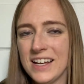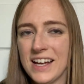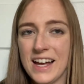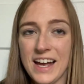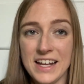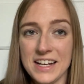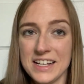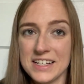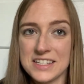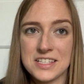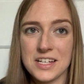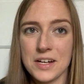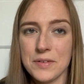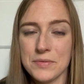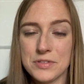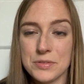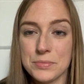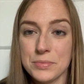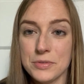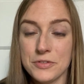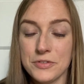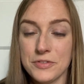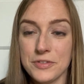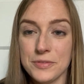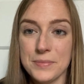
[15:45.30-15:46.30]
and it's
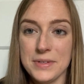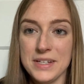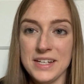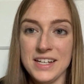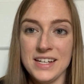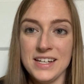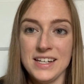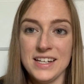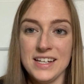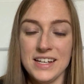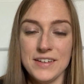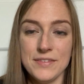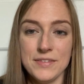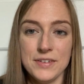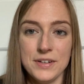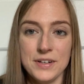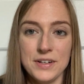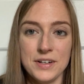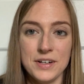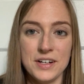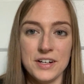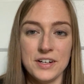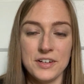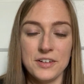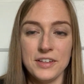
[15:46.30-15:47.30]
comfortable for me.
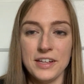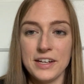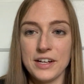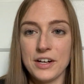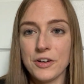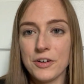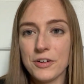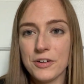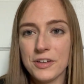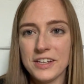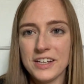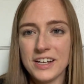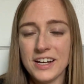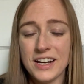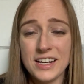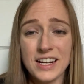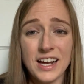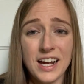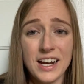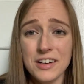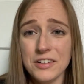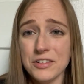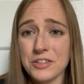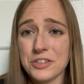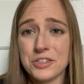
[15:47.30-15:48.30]
Even like early on,
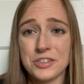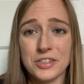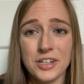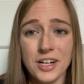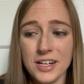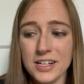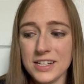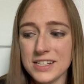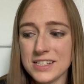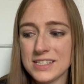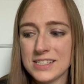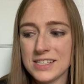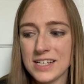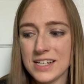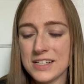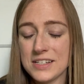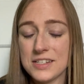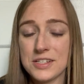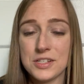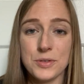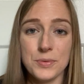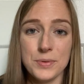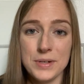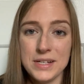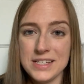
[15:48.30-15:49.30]
I don't try to stay
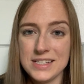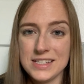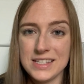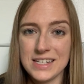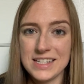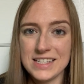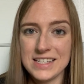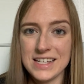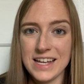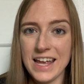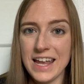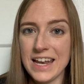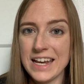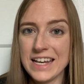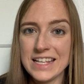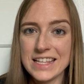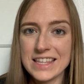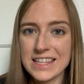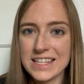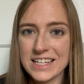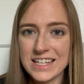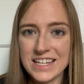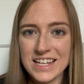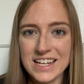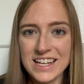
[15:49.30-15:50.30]
squeezed into
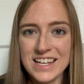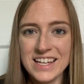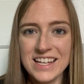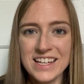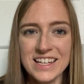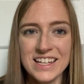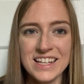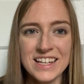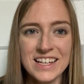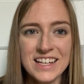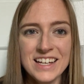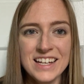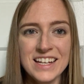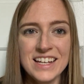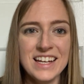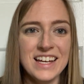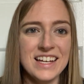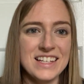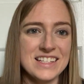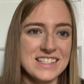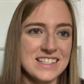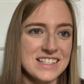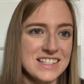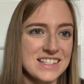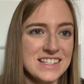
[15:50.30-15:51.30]
anything.
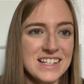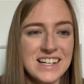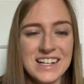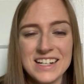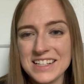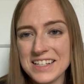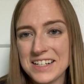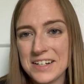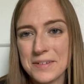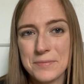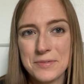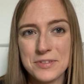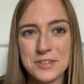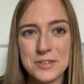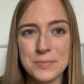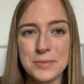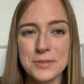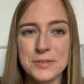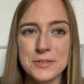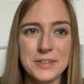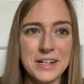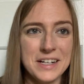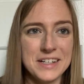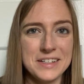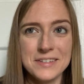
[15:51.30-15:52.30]
It's not
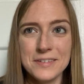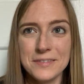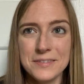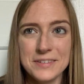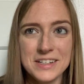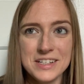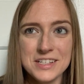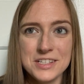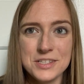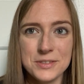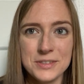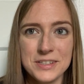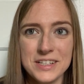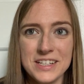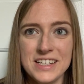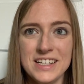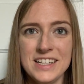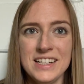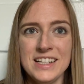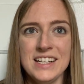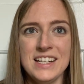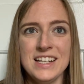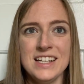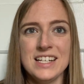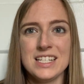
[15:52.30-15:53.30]
comfortable, I don't enjoy
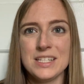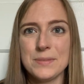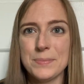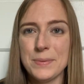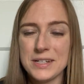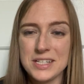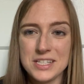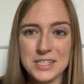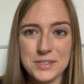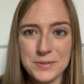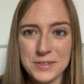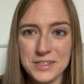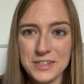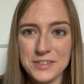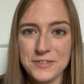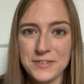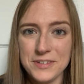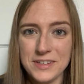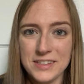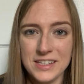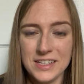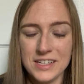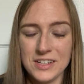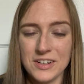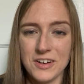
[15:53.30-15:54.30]
it, especially when you're
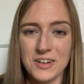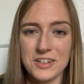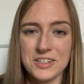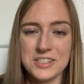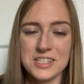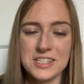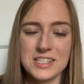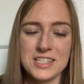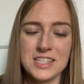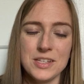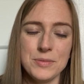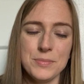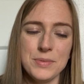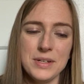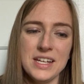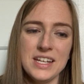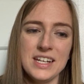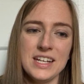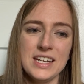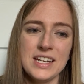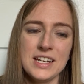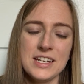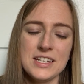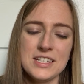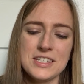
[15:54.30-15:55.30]
feeling nauseous in the
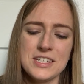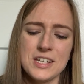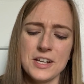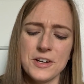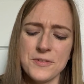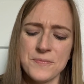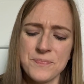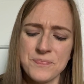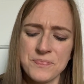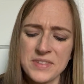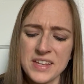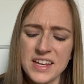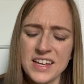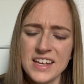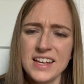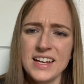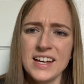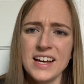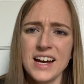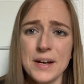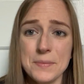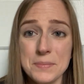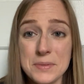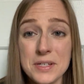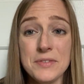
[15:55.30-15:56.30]
beginning. So
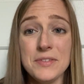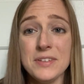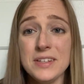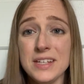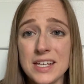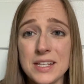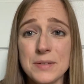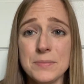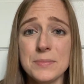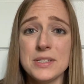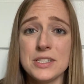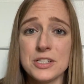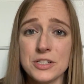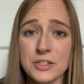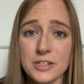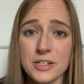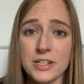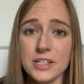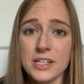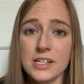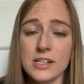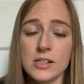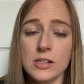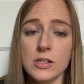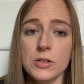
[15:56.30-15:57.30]
I'm definitely in
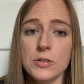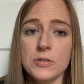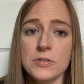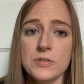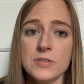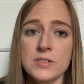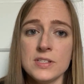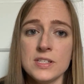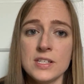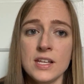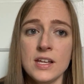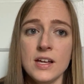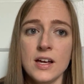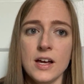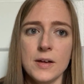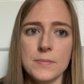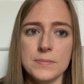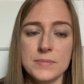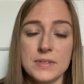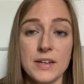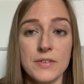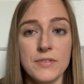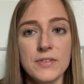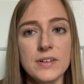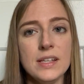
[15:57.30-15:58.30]
maternity clothes,
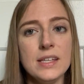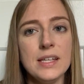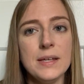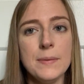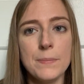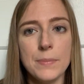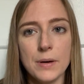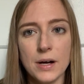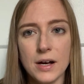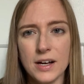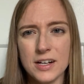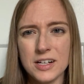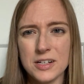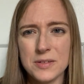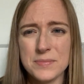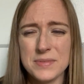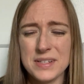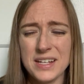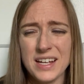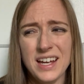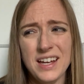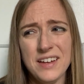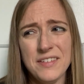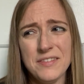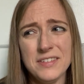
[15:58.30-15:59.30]
definitely bottoms. I
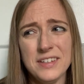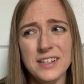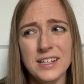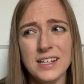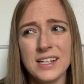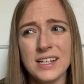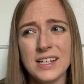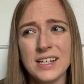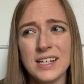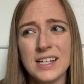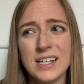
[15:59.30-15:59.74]
have like